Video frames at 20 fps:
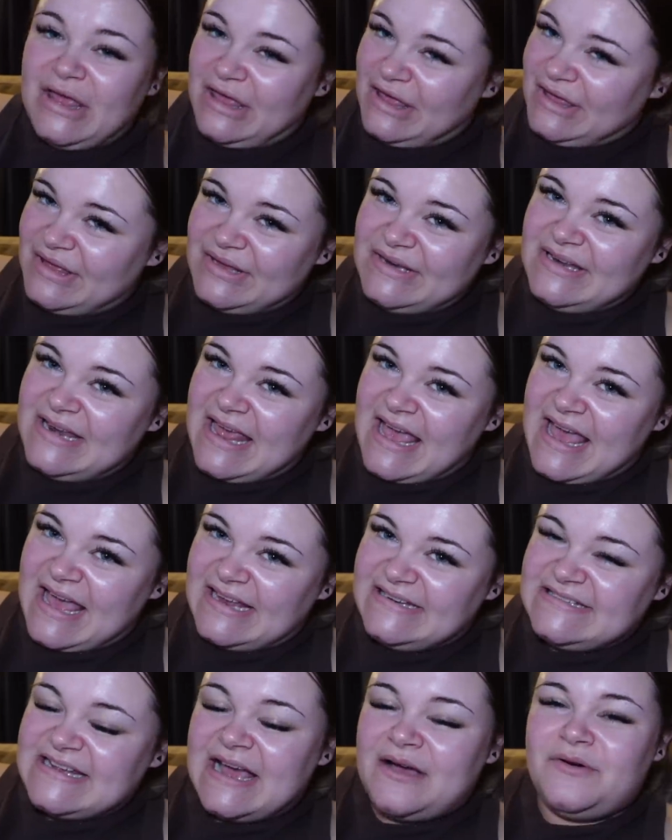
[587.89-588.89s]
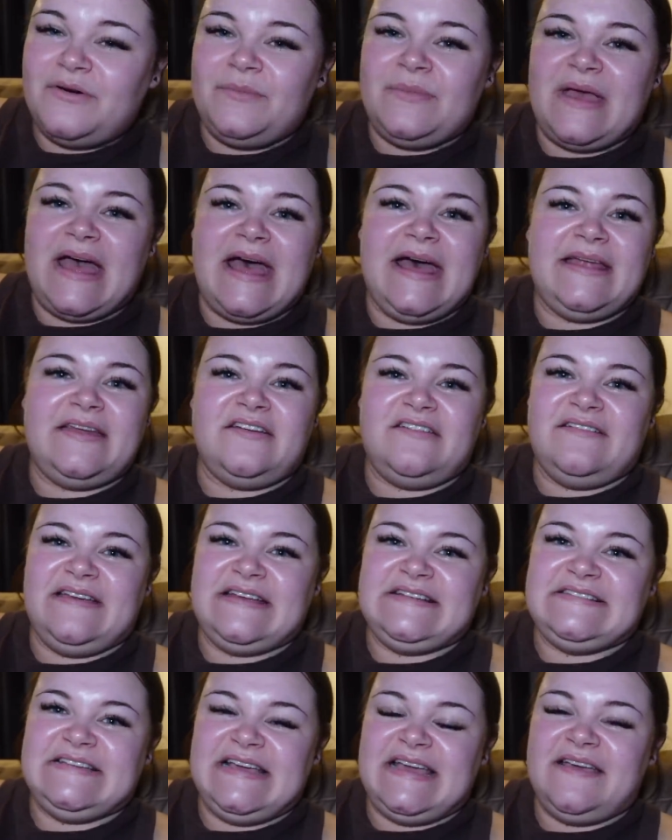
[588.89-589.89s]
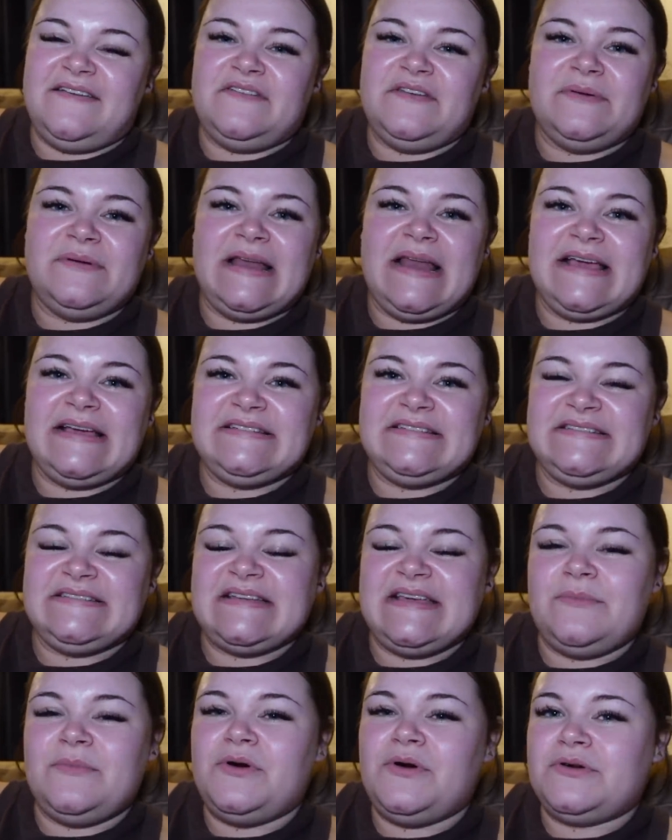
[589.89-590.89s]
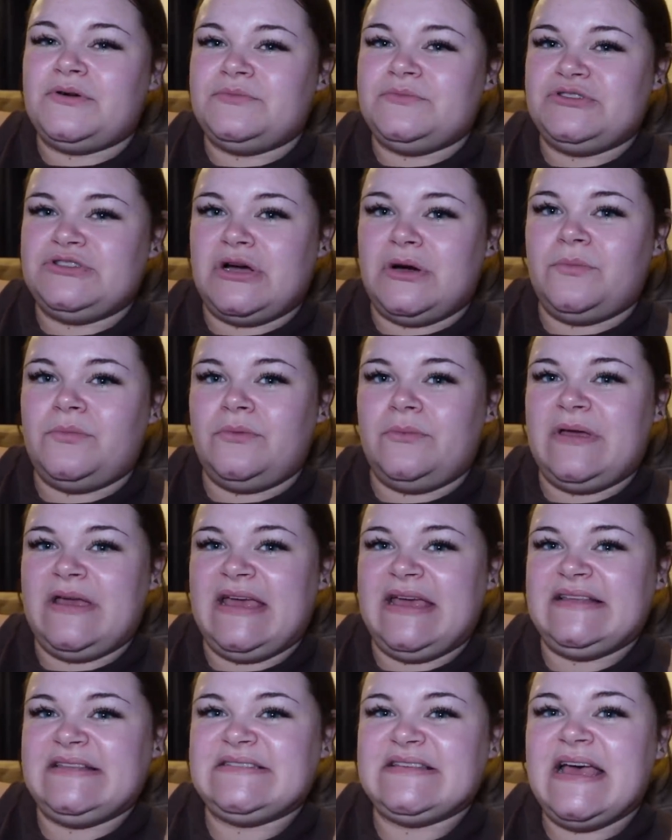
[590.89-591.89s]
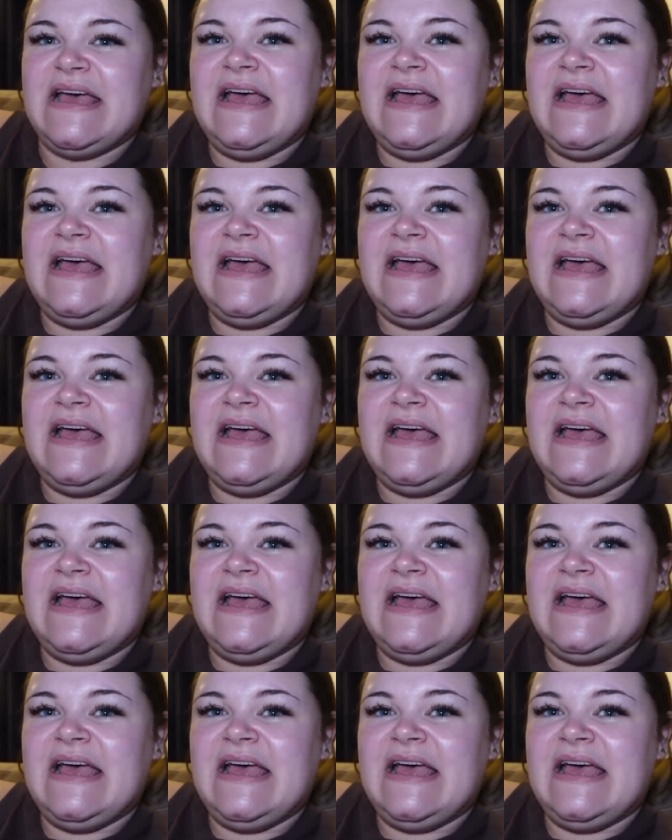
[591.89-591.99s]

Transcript: good night I hope you had a great day if you would like to see more come shop with me